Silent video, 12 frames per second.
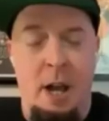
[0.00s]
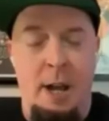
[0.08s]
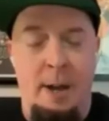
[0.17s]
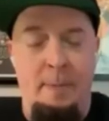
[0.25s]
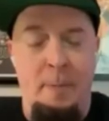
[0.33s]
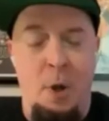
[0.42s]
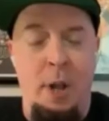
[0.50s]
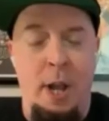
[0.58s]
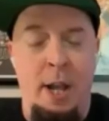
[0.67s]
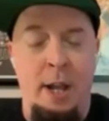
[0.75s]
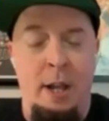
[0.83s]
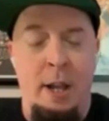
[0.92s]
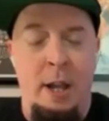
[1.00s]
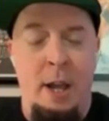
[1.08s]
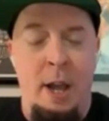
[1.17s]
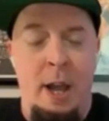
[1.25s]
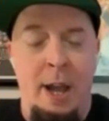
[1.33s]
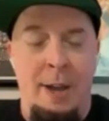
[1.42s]
Um, okay.
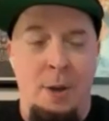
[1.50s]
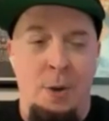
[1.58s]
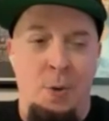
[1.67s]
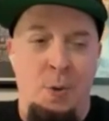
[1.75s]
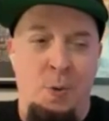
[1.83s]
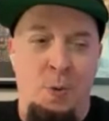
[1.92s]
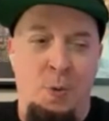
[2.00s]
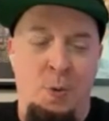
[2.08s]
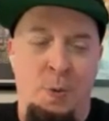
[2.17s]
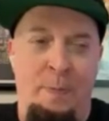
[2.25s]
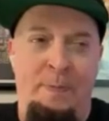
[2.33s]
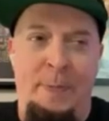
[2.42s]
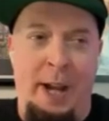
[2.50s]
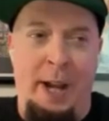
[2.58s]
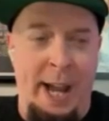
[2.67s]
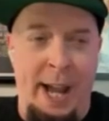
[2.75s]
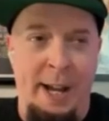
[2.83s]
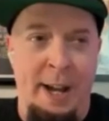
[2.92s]
Ooh.
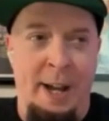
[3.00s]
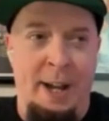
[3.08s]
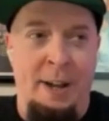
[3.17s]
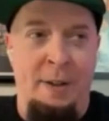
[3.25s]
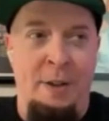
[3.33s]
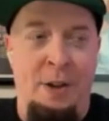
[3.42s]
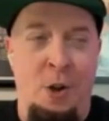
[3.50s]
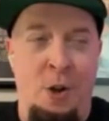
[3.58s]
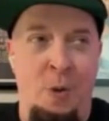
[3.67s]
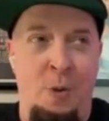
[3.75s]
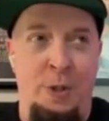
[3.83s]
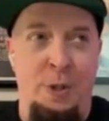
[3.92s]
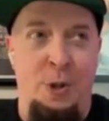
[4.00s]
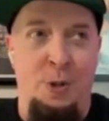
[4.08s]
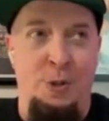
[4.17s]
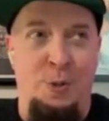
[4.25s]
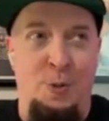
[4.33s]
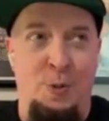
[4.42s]
Again, uh, going with the
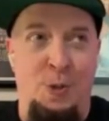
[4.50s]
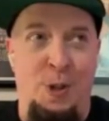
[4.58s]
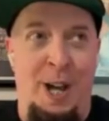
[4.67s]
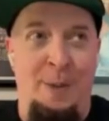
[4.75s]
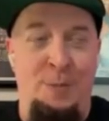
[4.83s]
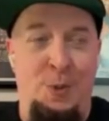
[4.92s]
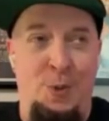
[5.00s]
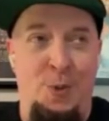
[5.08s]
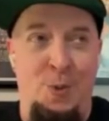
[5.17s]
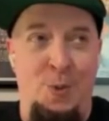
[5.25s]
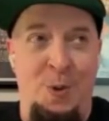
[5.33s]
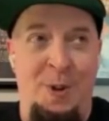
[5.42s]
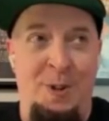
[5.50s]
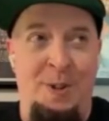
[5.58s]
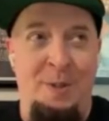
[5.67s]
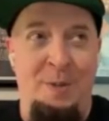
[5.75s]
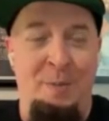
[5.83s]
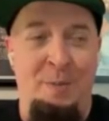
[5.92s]
old school, I'm
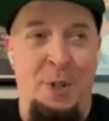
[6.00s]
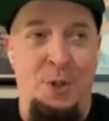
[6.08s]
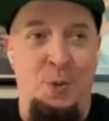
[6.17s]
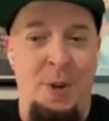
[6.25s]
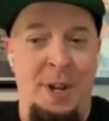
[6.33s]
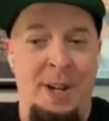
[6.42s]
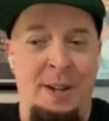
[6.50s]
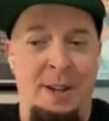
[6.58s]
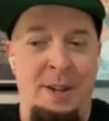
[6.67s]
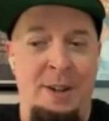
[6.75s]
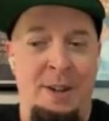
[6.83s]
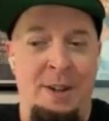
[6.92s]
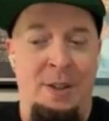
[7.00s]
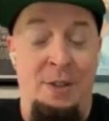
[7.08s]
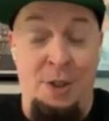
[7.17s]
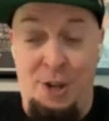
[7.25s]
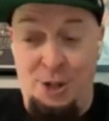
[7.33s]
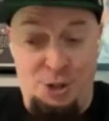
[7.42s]
torn between
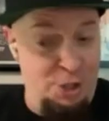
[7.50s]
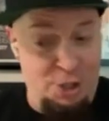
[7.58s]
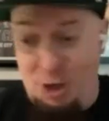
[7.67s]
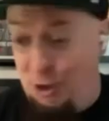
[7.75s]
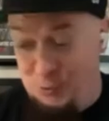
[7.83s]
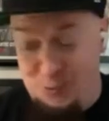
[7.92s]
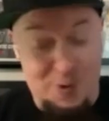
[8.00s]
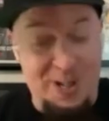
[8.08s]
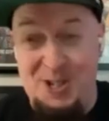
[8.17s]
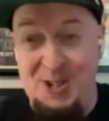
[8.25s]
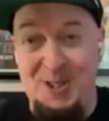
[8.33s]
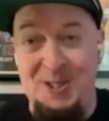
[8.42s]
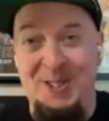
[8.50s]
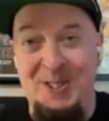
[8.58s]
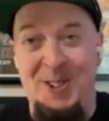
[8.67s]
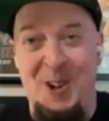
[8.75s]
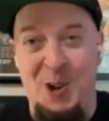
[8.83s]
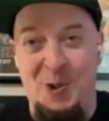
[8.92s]
the just original
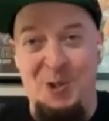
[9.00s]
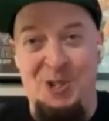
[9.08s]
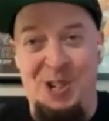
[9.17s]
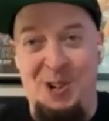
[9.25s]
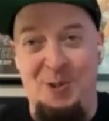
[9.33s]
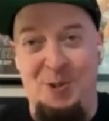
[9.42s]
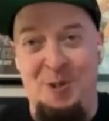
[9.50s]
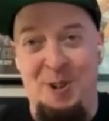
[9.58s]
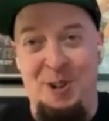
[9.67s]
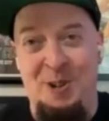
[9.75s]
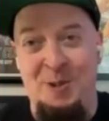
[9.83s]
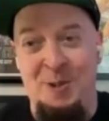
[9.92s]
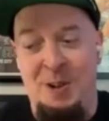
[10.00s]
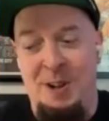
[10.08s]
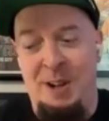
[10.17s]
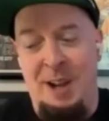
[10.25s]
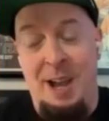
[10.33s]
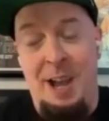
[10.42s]
OG Oreo
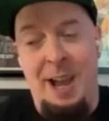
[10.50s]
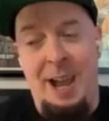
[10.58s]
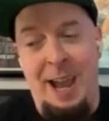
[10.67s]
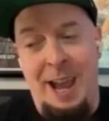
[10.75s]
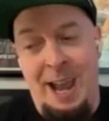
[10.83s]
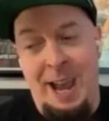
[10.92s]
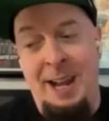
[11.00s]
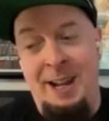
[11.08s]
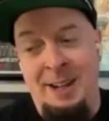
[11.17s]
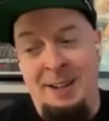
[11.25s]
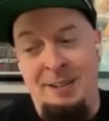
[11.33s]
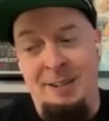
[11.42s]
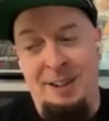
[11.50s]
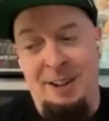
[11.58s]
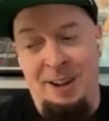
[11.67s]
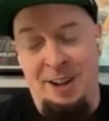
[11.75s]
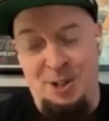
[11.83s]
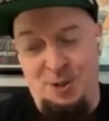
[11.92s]
and
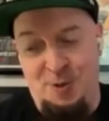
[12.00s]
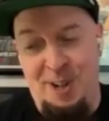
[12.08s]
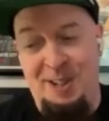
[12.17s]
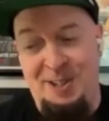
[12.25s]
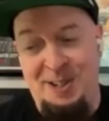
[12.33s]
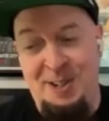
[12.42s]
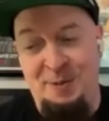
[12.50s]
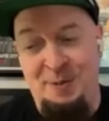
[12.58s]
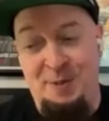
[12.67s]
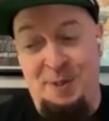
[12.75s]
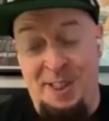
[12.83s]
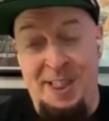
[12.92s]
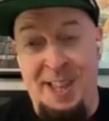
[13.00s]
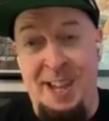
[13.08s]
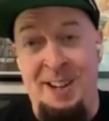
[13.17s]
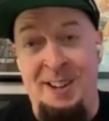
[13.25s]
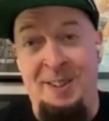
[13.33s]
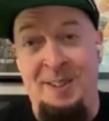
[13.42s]
its relative, the
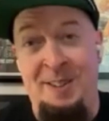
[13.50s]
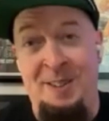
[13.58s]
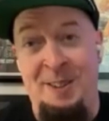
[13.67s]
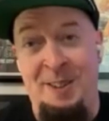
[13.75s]
thin.